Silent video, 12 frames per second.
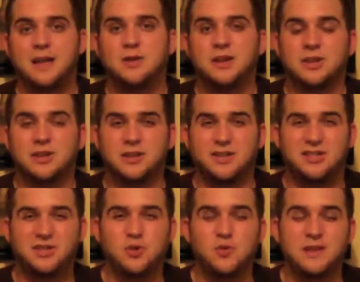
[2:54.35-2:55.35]
you can
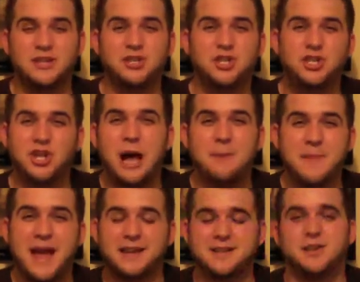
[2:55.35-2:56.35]
shoot
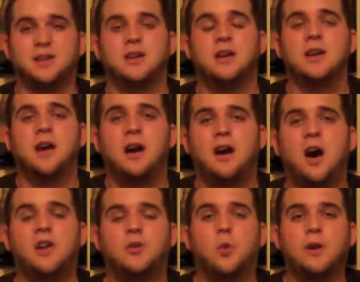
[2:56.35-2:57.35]
Shotmaster
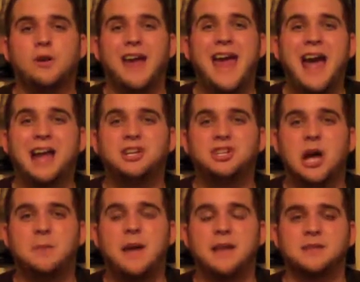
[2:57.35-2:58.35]
on Twitter,
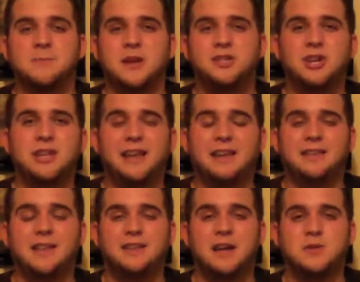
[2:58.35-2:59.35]
@Shotmaster. Make sure you get
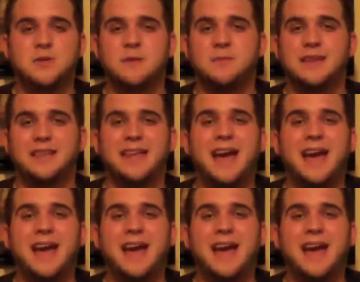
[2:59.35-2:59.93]
in touch with him.